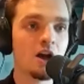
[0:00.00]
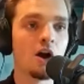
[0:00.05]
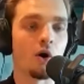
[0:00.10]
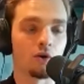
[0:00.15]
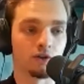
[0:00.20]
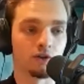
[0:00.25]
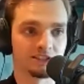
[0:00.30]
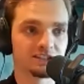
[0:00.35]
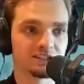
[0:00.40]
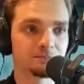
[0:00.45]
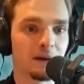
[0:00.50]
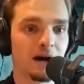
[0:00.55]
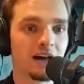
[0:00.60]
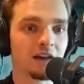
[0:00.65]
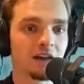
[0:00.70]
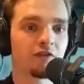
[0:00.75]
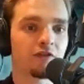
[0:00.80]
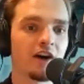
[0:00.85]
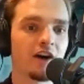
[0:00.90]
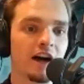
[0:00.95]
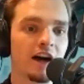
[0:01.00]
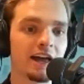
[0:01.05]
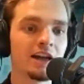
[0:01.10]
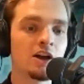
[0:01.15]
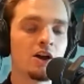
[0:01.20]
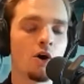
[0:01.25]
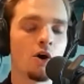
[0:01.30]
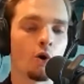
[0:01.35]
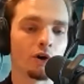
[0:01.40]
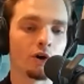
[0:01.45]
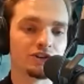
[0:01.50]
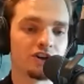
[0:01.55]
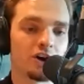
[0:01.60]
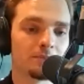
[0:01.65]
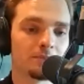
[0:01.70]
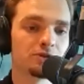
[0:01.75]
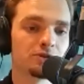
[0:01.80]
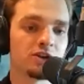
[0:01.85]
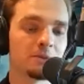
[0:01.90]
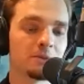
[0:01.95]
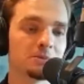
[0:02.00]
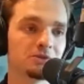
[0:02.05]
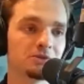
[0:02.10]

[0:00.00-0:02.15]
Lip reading: on Spotify, on www.dbam.com,